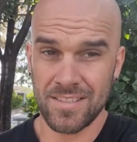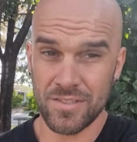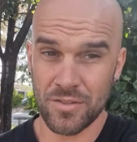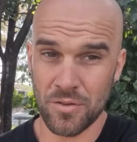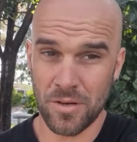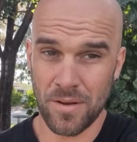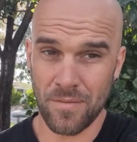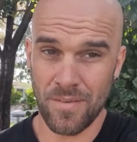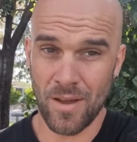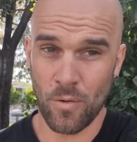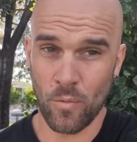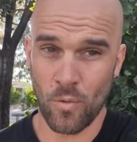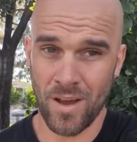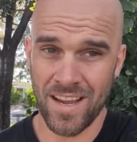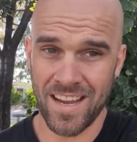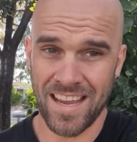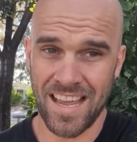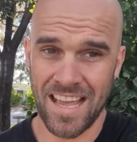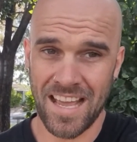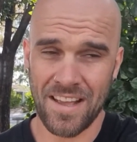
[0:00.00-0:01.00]
talk about why
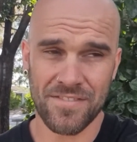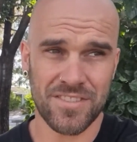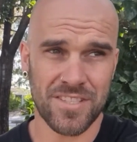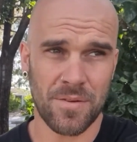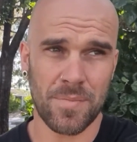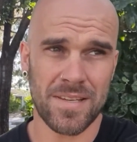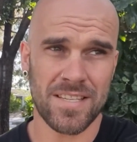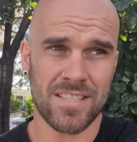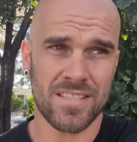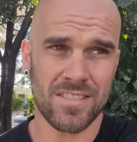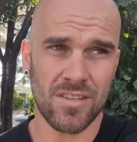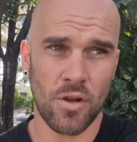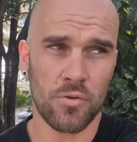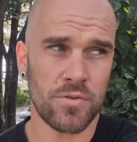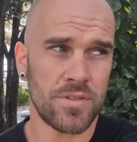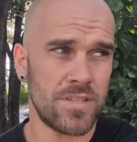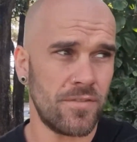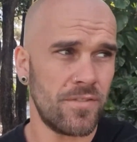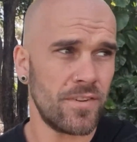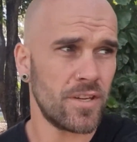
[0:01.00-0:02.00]
calves can be so
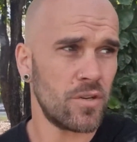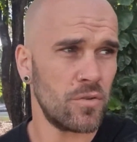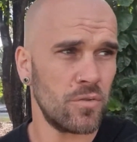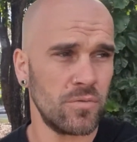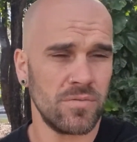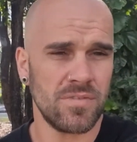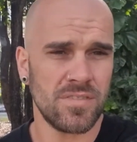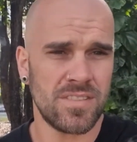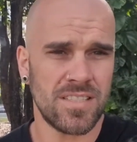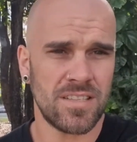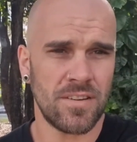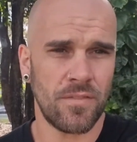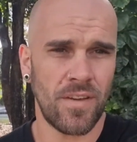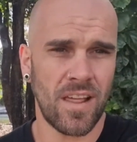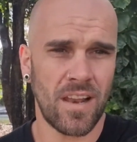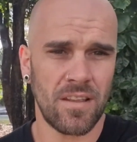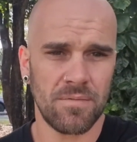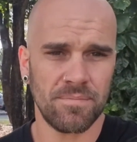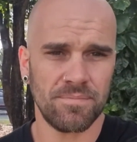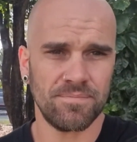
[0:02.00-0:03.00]
difficult to
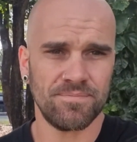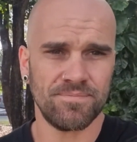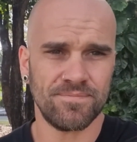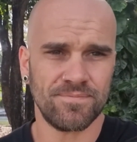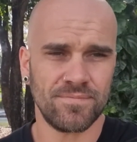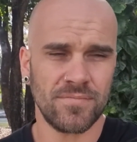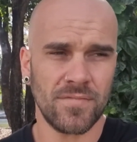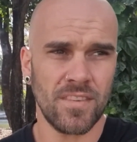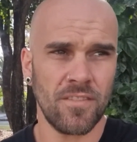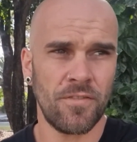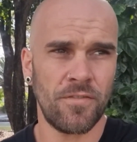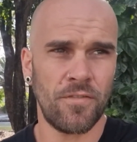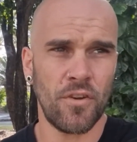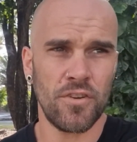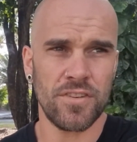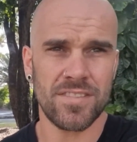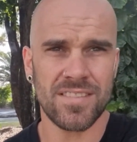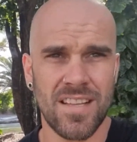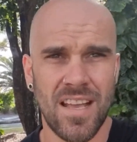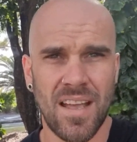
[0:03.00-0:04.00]
develop.
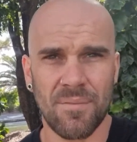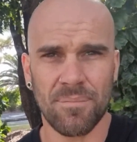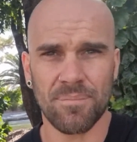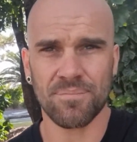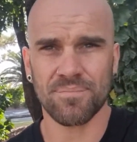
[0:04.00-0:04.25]
First up,